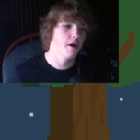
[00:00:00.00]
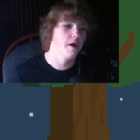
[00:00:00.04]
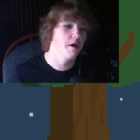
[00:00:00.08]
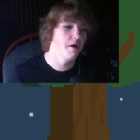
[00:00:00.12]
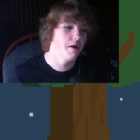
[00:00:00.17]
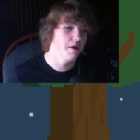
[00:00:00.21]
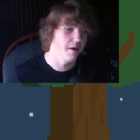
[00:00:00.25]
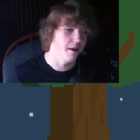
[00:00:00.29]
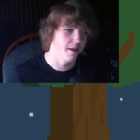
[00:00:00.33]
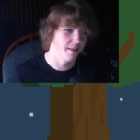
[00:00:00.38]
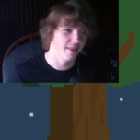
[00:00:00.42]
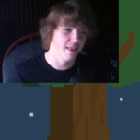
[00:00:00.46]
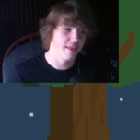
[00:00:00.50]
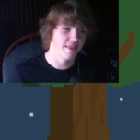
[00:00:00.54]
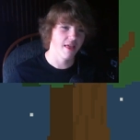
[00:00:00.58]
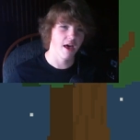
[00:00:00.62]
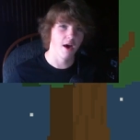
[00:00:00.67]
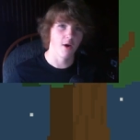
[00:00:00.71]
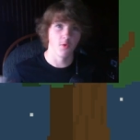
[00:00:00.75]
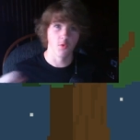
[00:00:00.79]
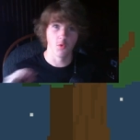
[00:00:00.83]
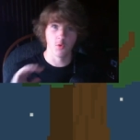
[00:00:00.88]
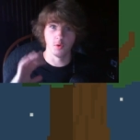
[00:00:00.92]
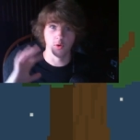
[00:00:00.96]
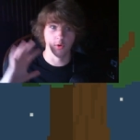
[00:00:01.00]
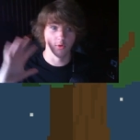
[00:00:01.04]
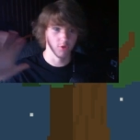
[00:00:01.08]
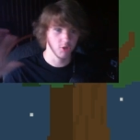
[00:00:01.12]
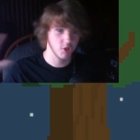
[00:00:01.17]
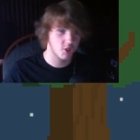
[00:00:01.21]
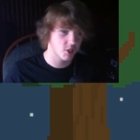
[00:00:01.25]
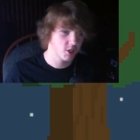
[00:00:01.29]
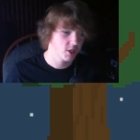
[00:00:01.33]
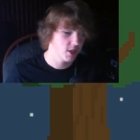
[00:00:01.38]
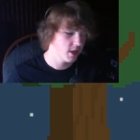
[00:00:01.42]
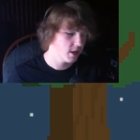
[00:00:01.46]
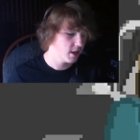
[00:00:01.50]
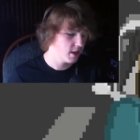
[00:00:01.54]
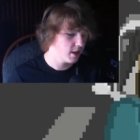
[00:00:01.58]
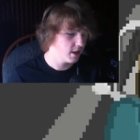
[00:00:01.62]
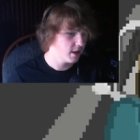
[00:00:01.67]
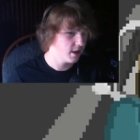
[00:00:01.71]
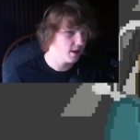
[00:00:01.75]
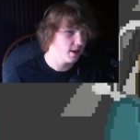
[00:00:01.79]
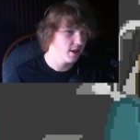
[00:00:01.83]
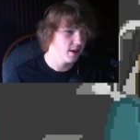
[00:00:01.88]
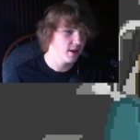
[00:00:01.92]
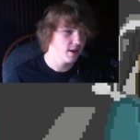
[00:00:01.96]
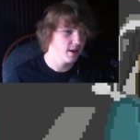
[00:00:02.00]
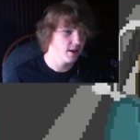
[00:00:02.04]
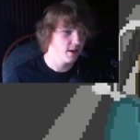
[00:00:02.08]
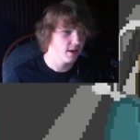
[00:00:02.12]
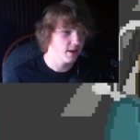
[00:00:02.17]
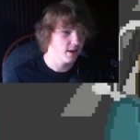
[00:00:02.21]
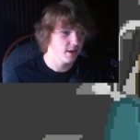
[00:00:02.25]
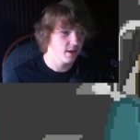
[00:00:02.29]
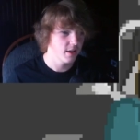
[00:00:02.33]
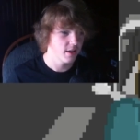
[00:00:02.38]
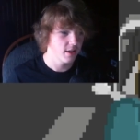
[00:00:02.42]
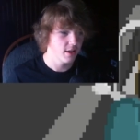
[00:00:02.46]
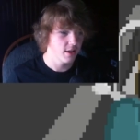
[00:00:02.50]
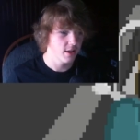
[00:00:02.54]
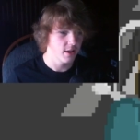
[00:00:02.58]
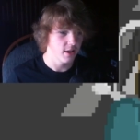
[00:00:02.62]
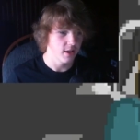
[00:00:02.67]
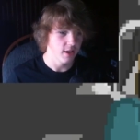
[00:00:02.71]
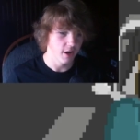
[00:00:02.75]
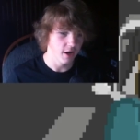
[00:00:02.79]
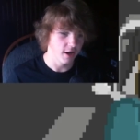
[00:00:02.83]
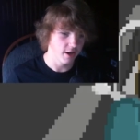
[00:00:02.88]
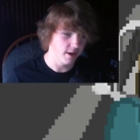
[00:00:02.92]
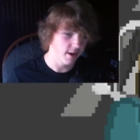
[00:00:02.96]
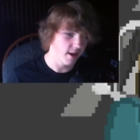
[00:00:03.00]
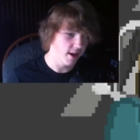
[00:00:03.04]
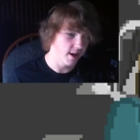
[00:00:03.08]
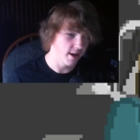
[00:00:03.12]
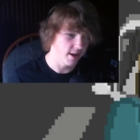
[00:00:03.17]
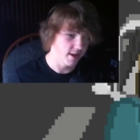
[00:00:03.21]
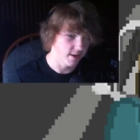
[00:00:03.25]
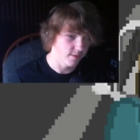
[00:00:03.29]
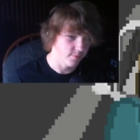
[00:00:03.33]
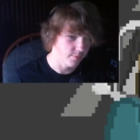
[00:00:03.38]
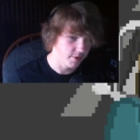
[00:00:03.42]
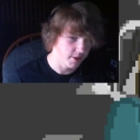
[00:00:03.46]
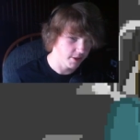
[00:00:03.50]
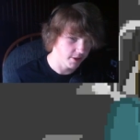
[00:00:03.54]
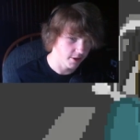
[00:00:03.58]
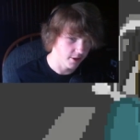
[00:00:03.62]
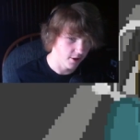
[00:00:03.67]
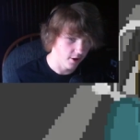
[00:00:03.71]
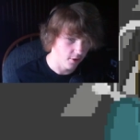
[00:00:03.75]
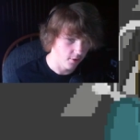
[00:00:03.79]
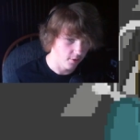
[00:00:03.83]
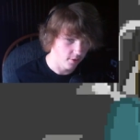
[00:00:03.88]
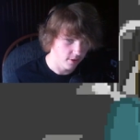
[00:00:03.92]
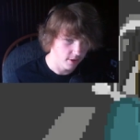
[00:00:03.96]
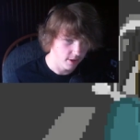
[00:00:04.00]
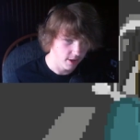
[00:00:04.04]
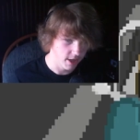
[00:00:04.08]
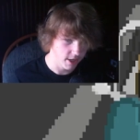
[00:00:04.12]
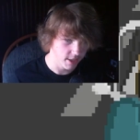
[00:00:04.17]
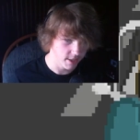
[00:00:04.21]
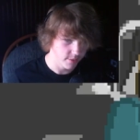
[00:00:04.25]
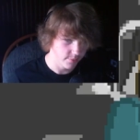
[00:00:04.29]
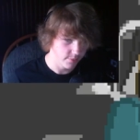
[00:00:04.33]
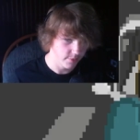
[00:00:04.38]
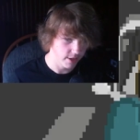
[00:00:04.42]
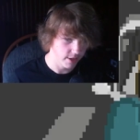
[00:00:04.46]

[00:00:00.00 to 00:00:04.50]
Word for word: And then that whoosh. I gotta admit though, it can